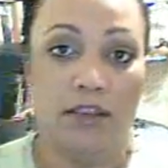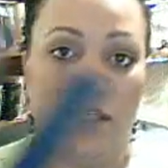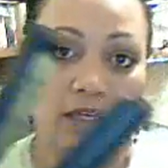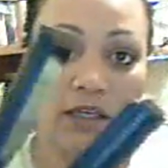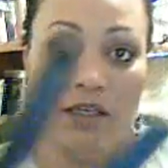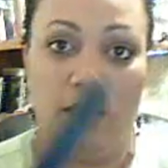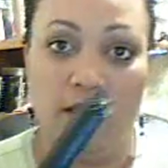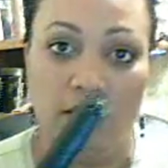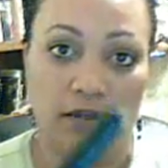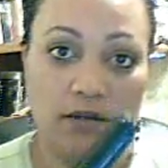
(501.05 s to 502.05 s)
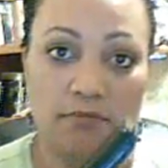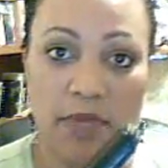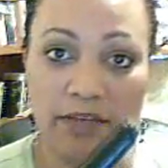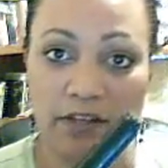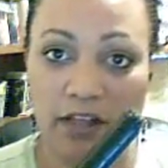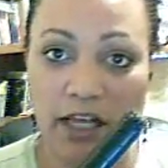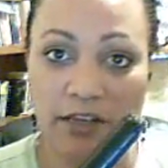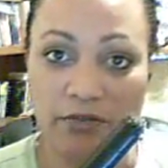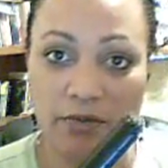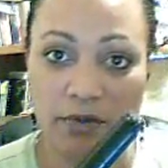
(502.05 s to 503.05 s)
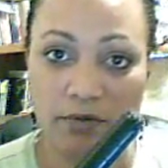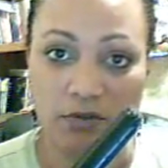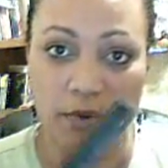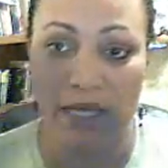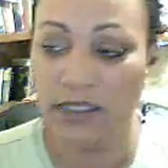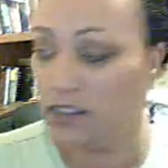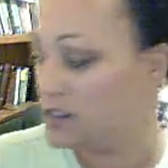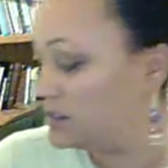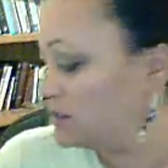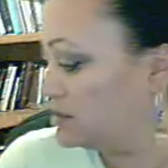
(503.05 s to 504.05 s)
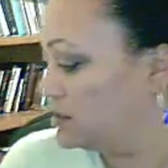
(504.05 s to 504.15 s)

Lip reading: the Maxi Glide through twice,